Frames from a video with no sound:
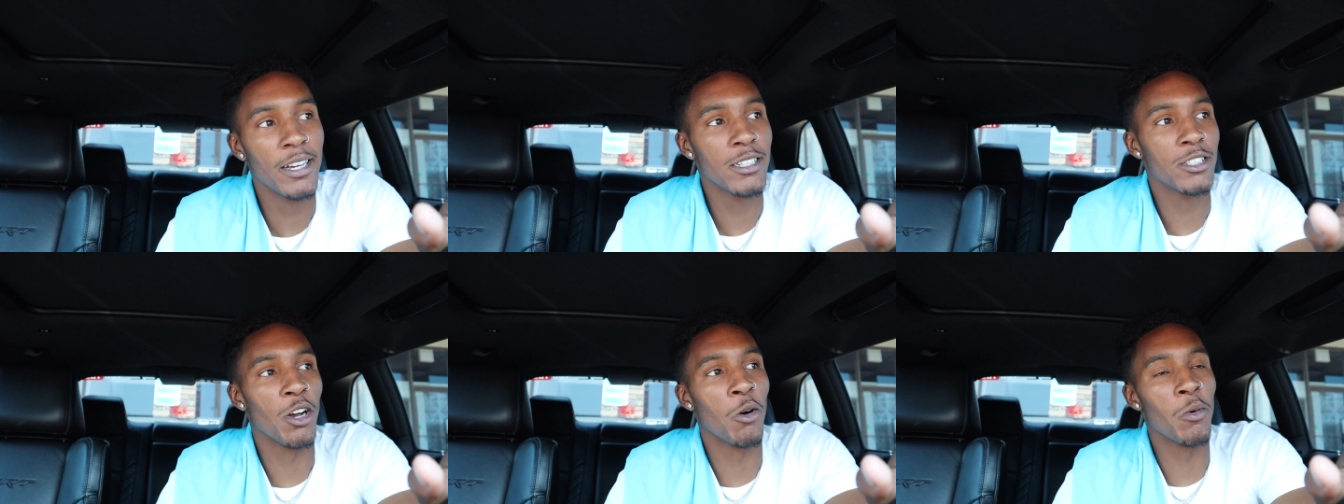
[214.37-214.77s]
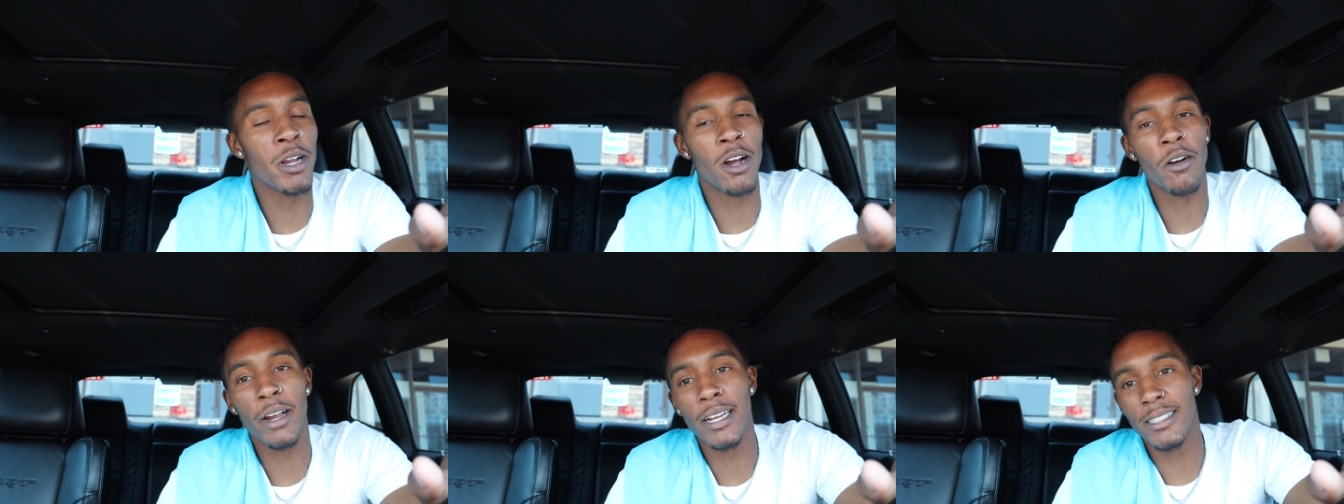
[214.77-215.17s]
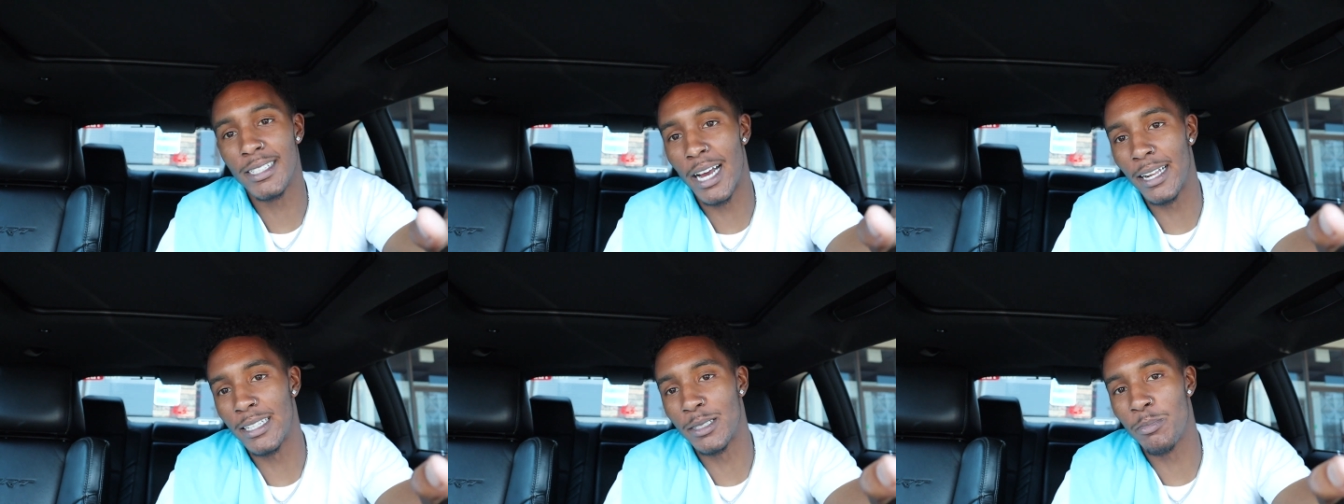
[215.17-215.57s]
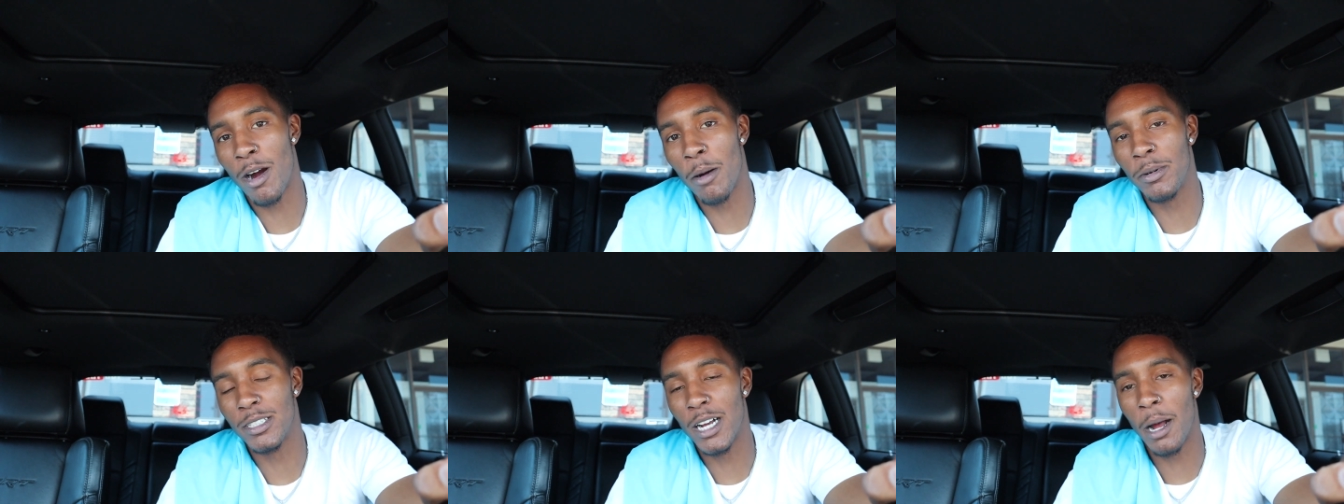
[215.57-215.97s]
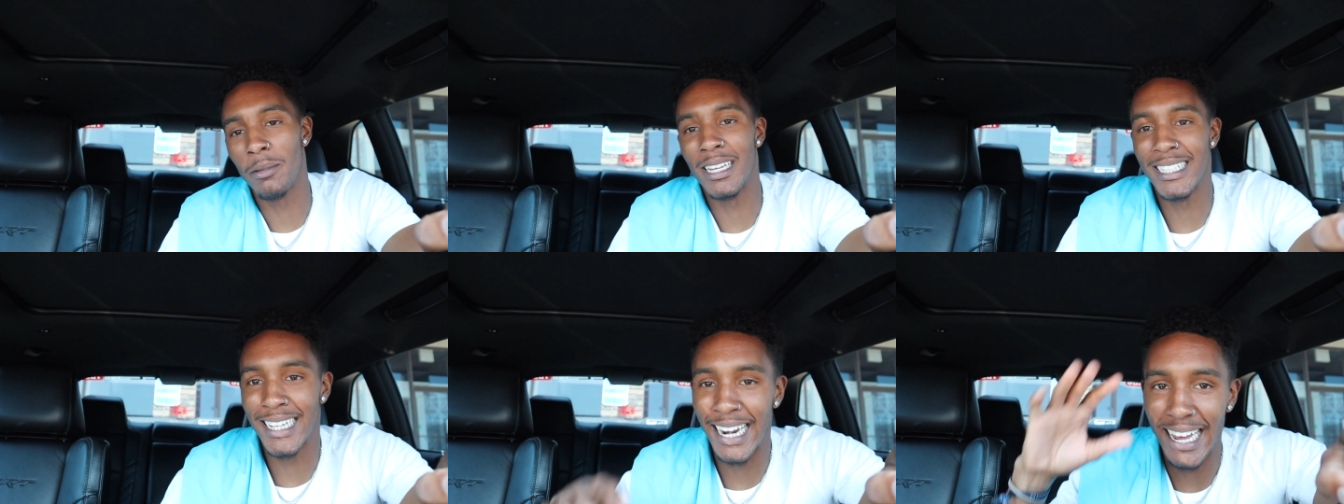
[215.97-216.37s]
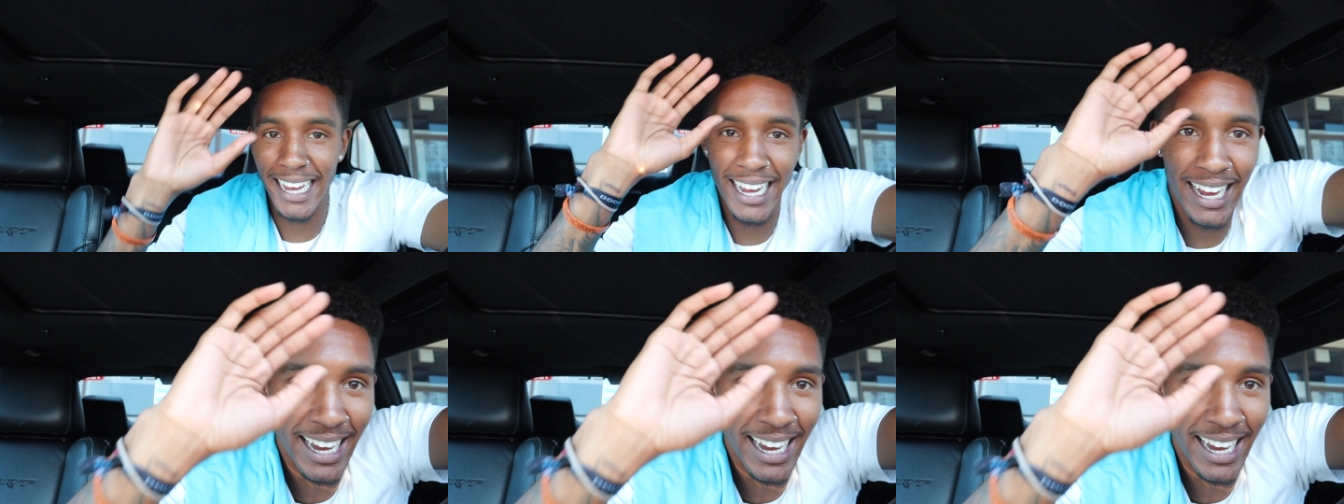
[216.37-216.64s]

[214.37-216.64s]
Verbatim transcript: So we gonna get inside this barber shop. Let's get it.